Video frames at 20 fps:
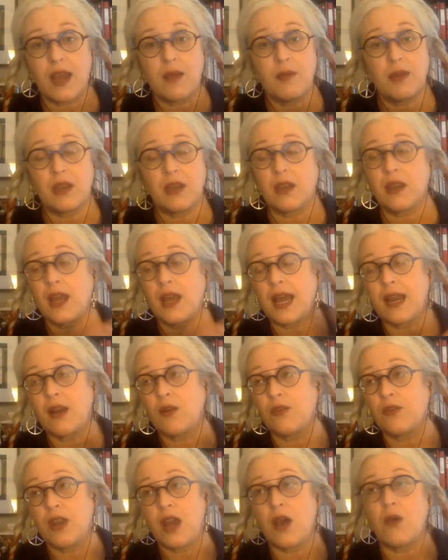I mean, I
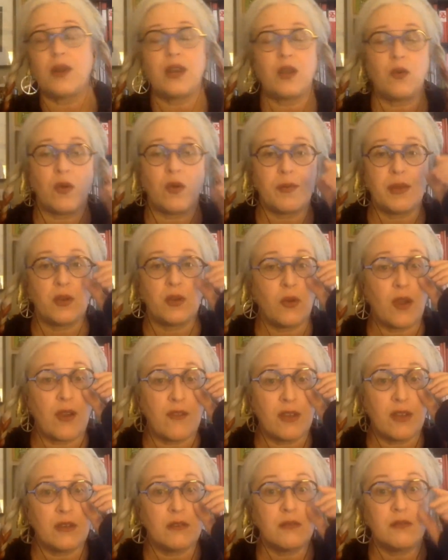don't know any women who
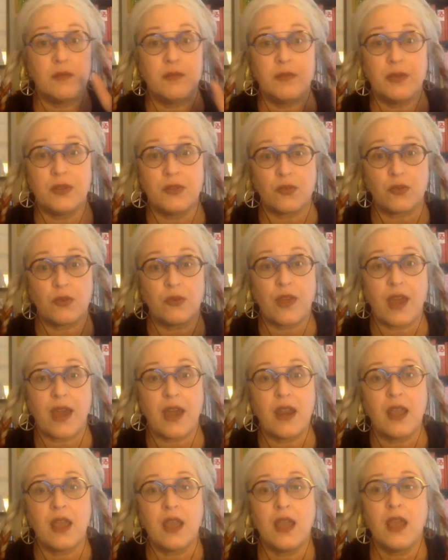haven't been through
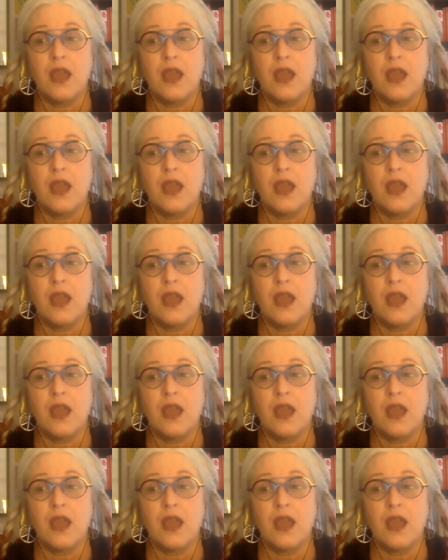that.